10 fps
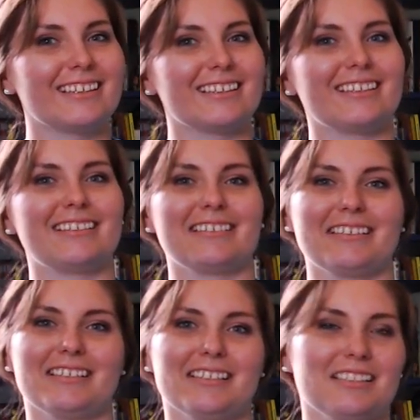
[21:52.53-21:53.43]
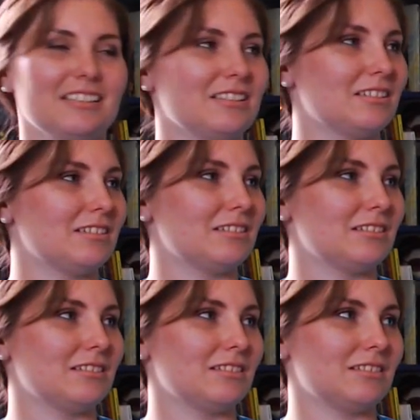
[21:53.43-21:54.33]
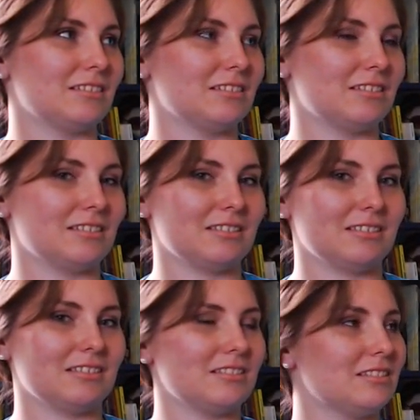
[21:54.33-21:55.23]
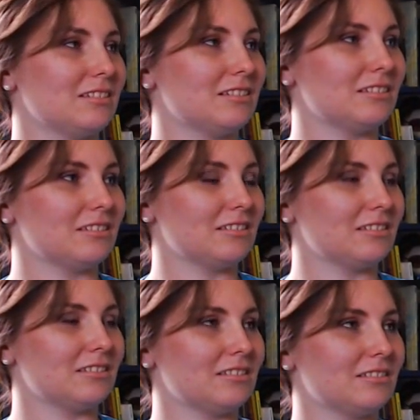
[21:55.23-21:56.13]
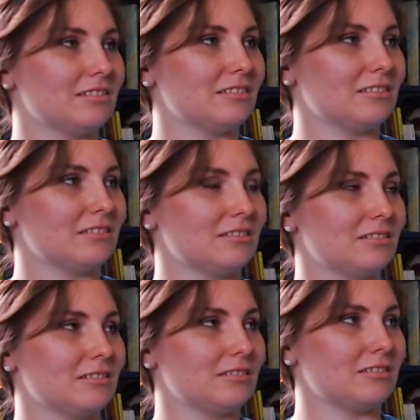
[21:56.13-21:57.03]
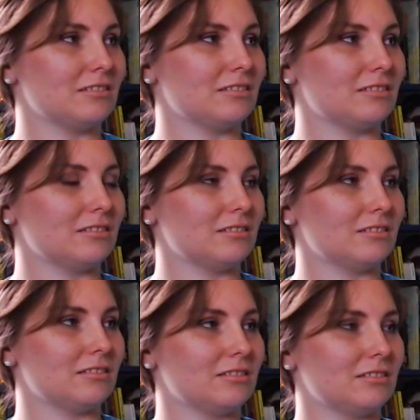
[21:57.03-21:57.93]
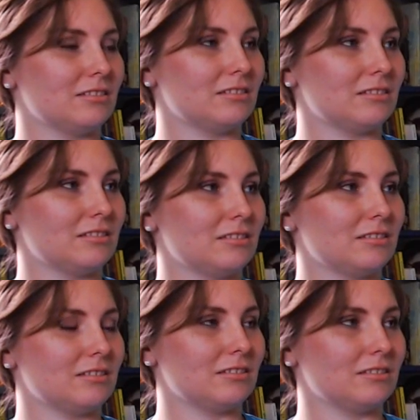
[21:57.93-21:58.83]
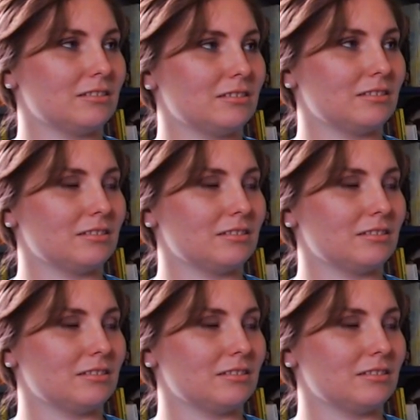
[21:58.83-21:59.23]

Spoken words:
The person shown says nothing.